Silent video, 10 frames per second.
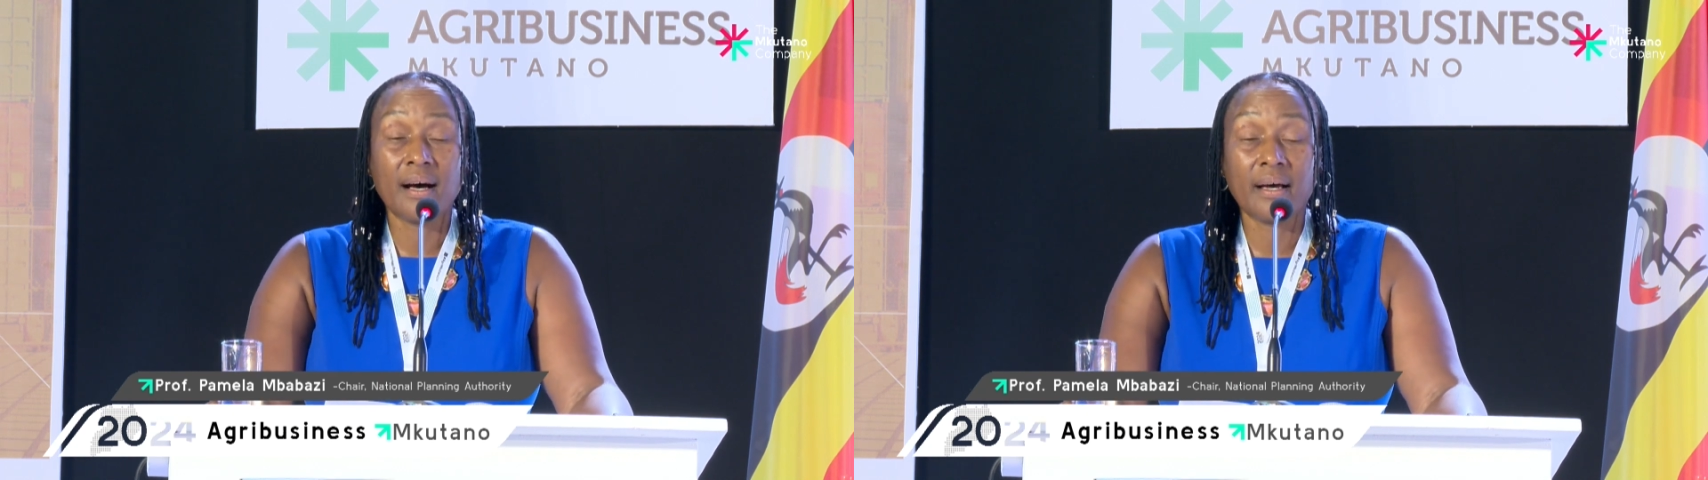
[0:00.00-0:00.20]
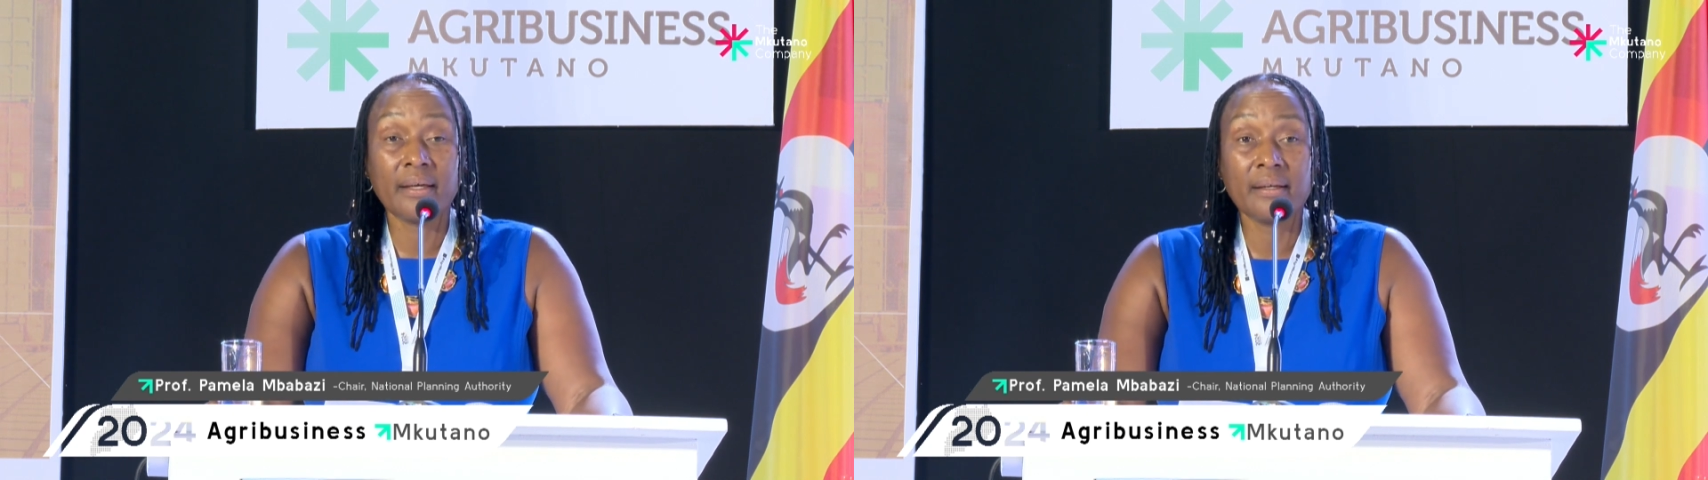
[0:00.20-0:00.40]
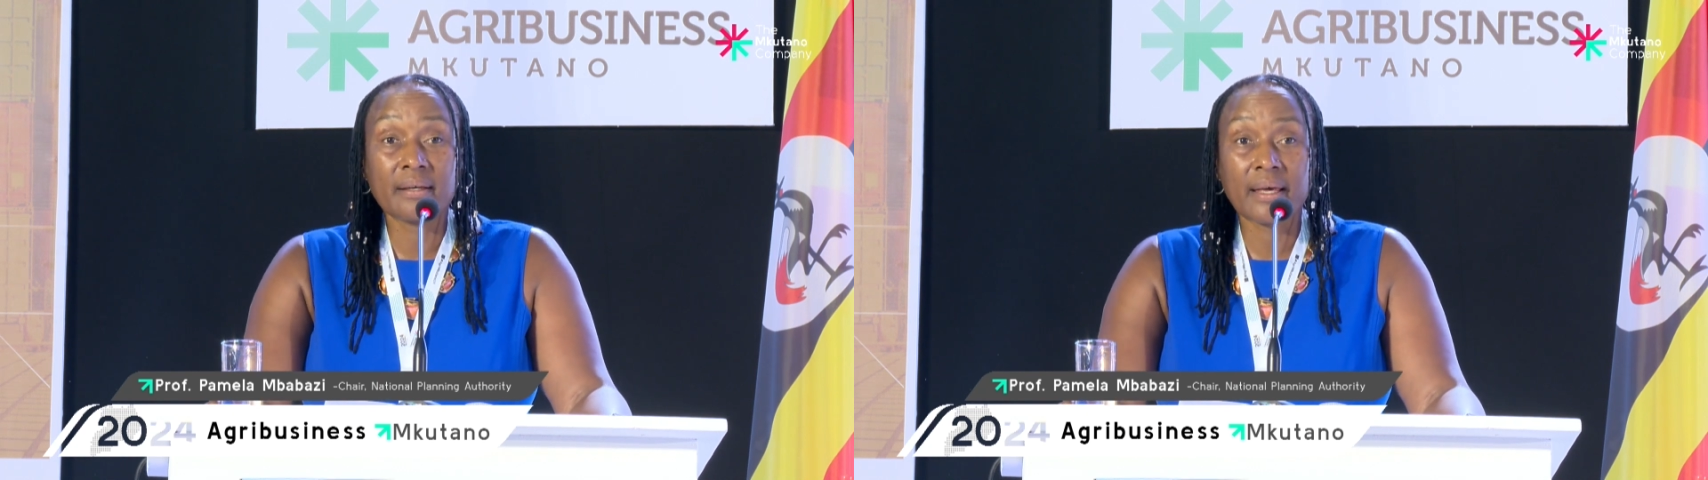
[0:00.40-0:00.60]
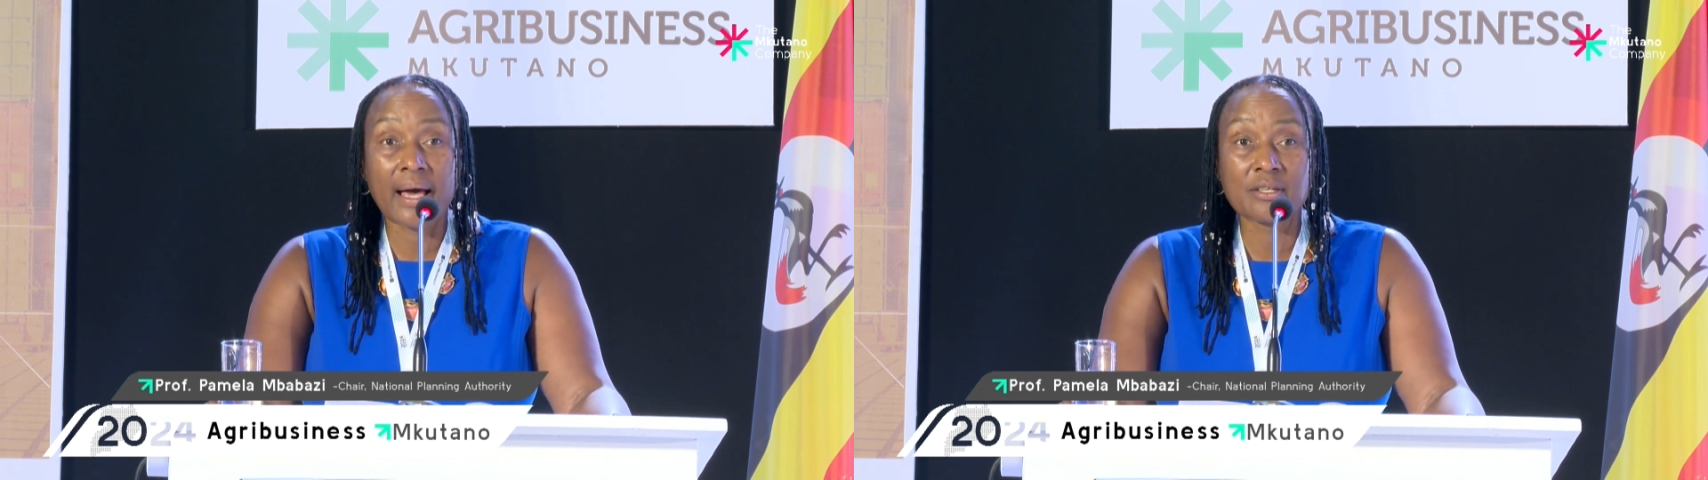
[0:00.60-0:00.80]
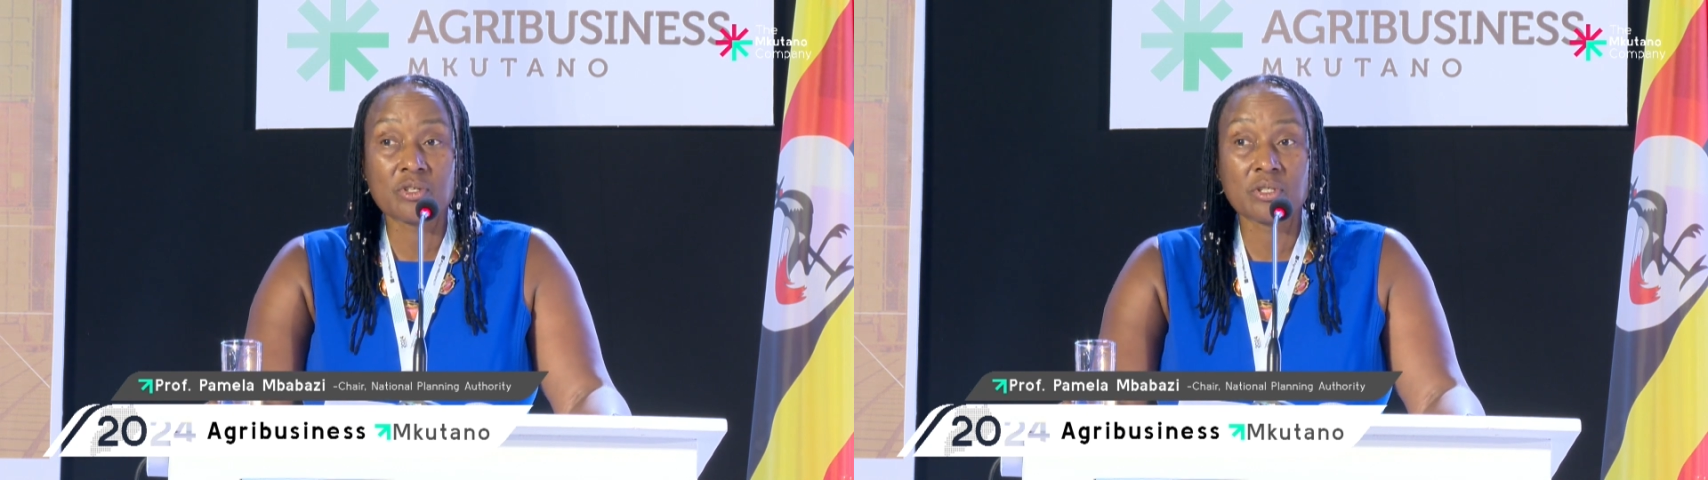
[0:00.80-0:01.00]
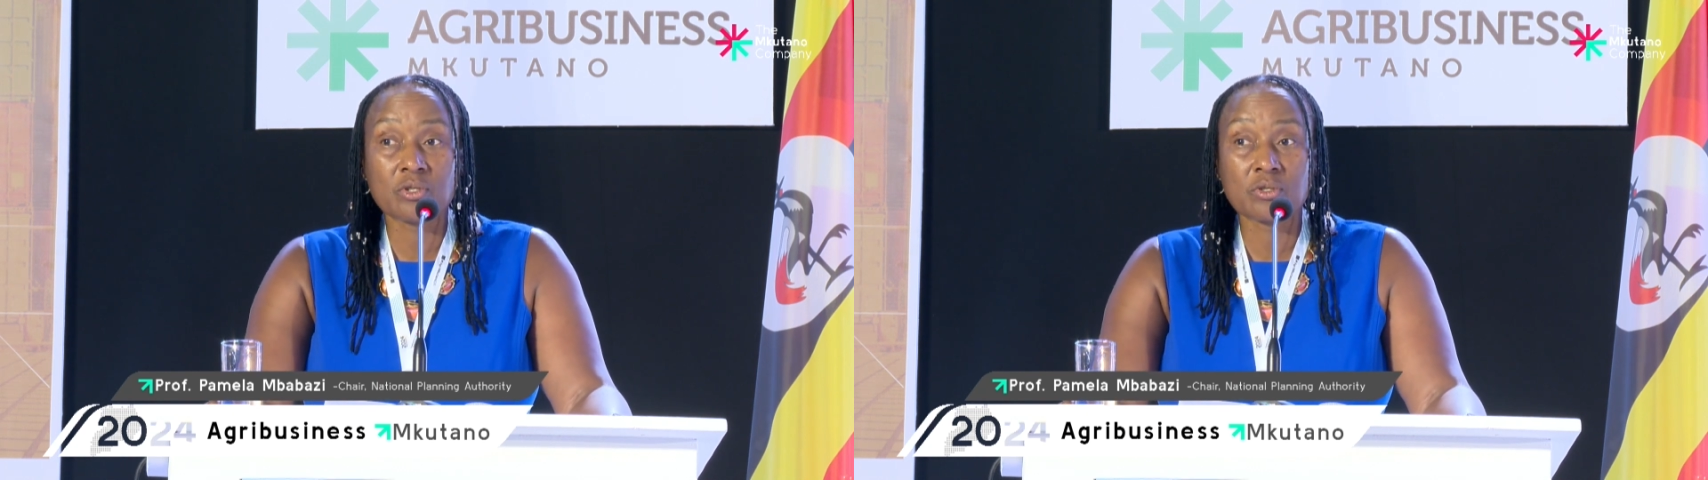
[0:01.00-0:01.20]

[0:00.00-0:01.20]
in the country to